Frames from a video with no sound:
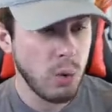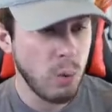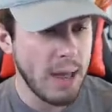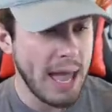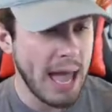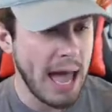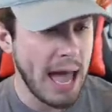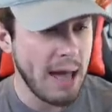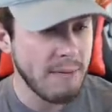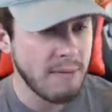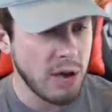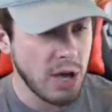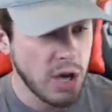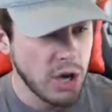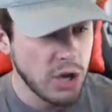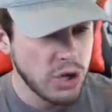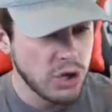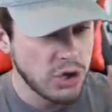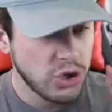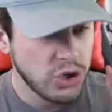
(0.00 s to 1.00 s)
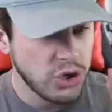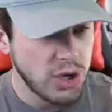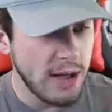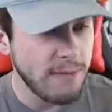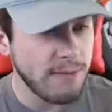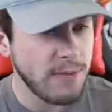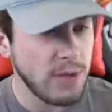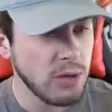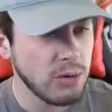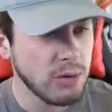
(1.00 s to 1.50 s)
We have
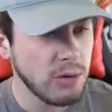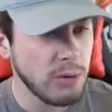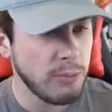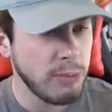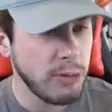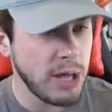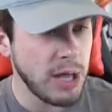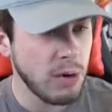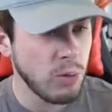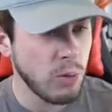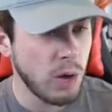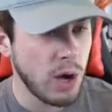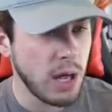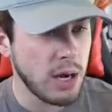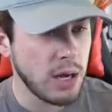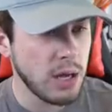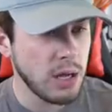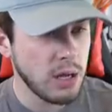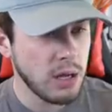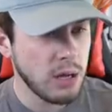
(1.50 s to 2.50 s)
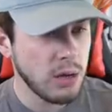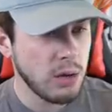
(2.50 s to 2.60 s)
Sheffield being one.